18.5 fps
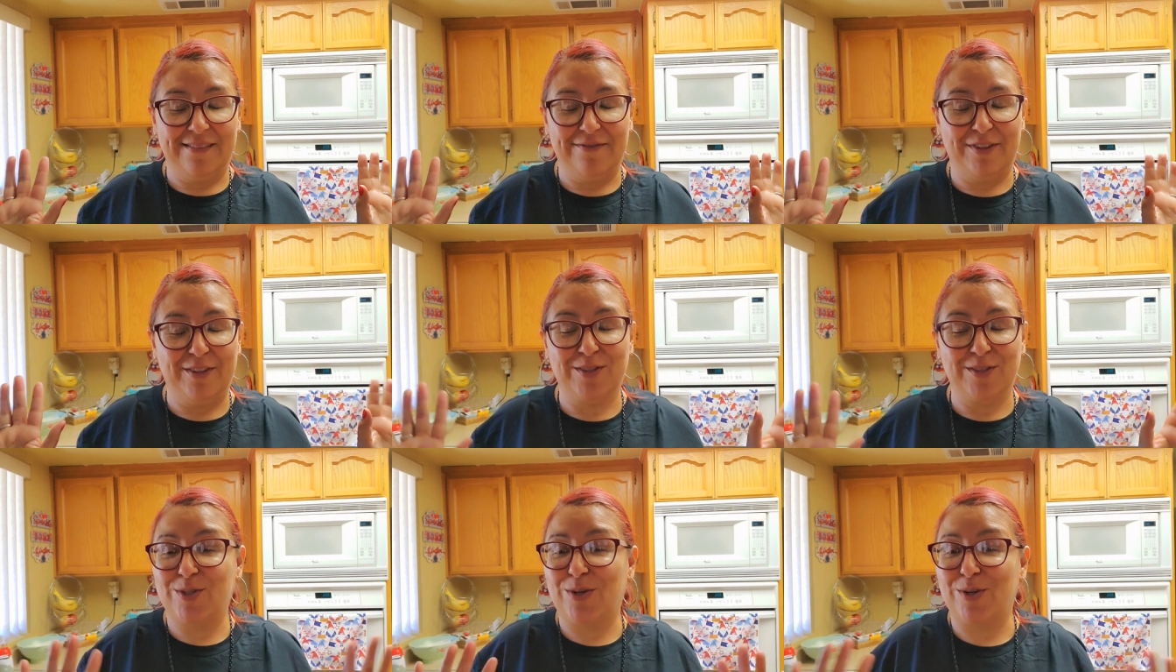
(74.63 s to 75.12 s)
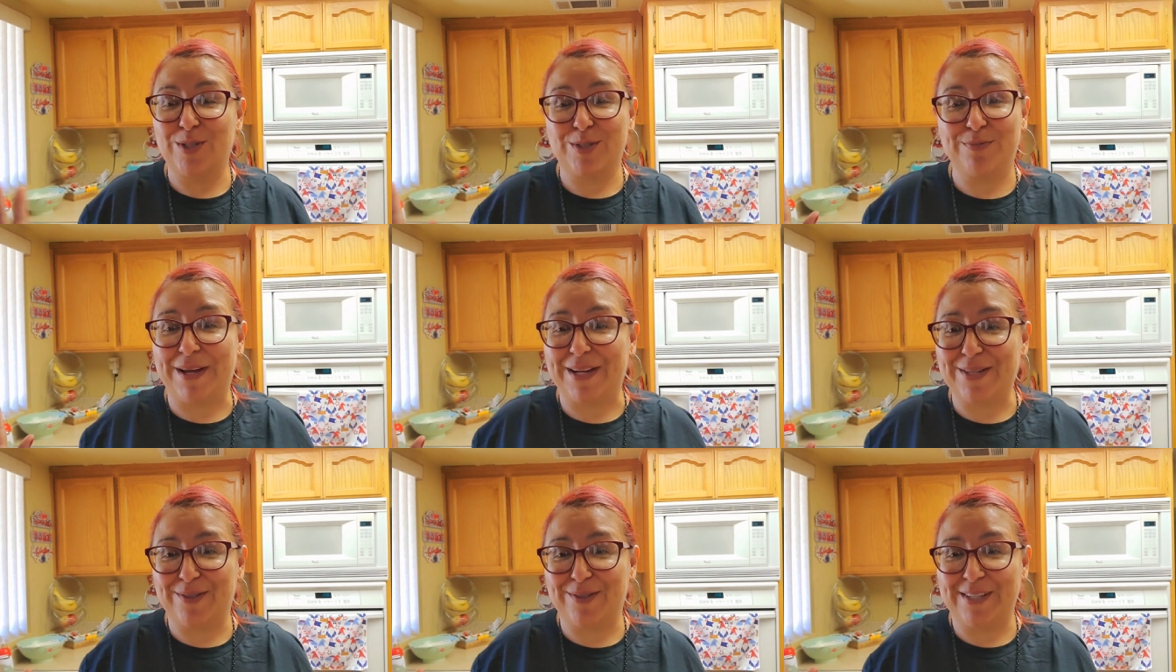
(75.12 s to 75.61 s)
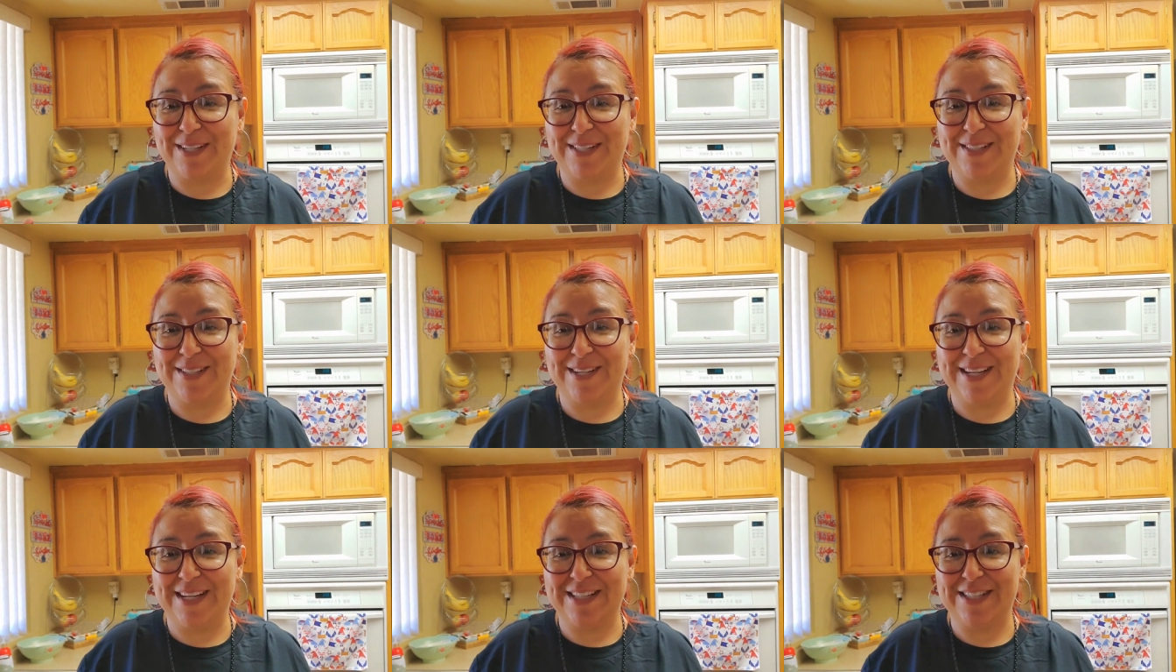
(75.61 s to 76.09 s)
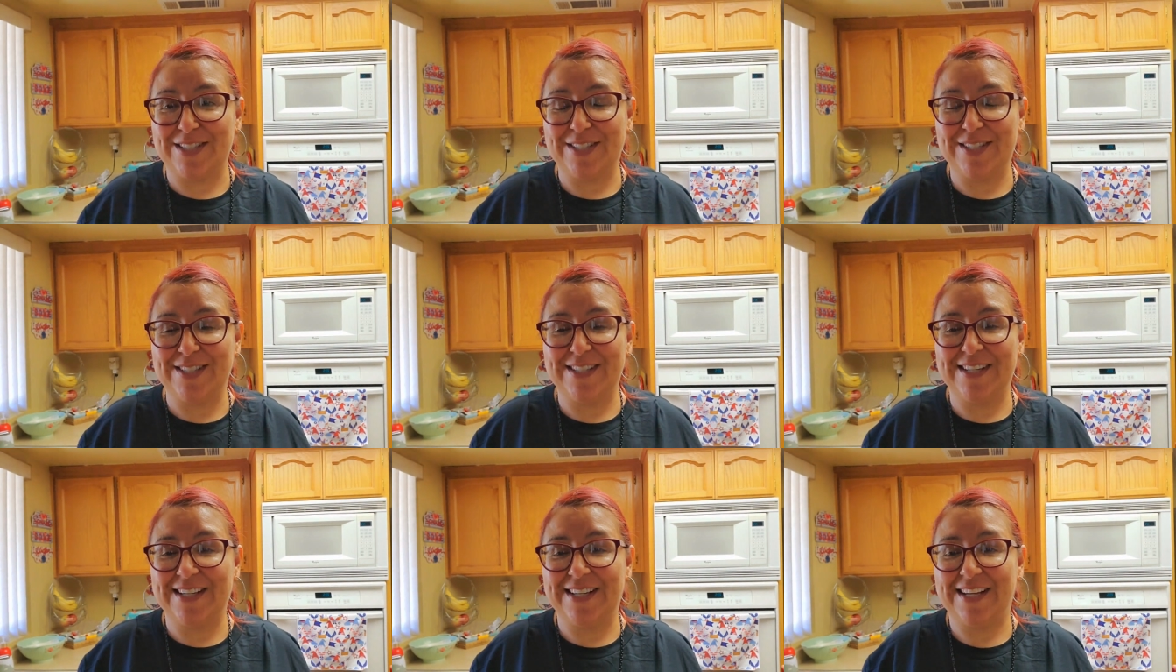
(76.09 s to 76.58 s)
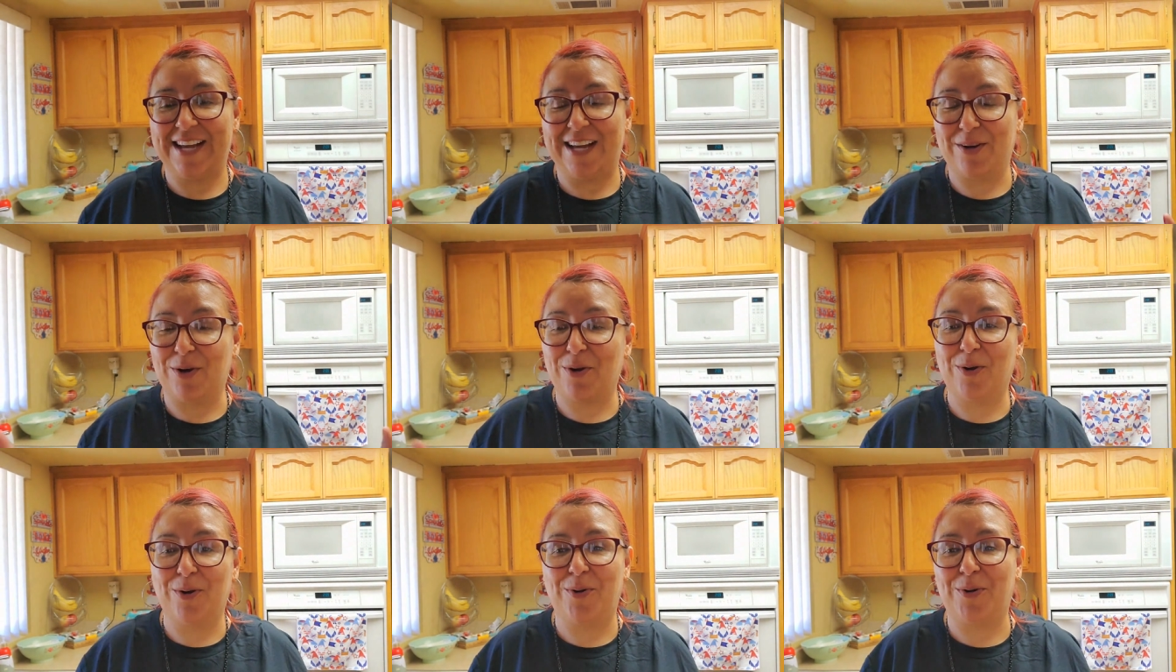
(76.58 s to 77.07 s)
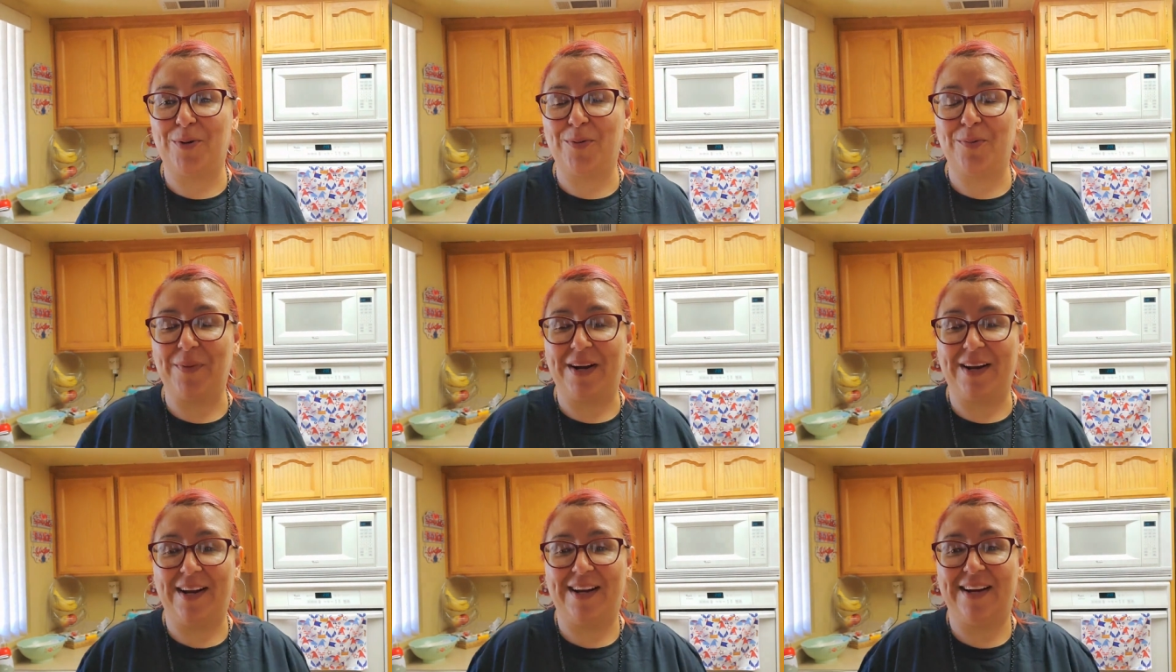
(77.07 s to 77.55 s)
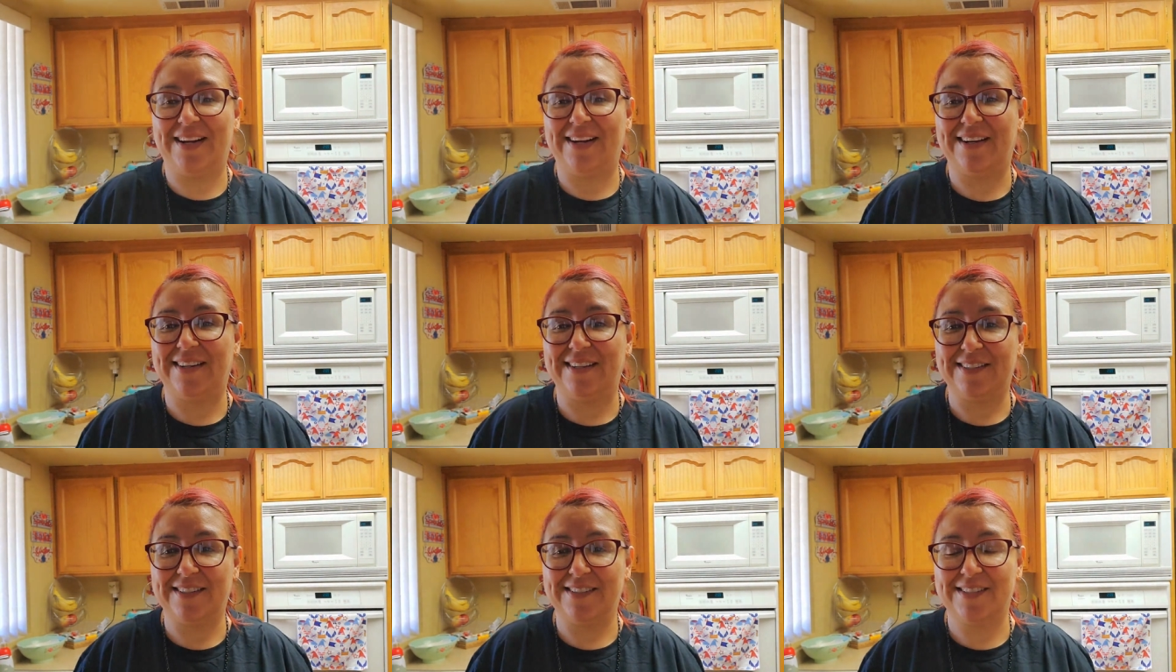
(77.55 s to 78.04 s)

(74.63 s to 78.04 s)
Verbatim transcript: feel so special yesterday. She, at her home, uh,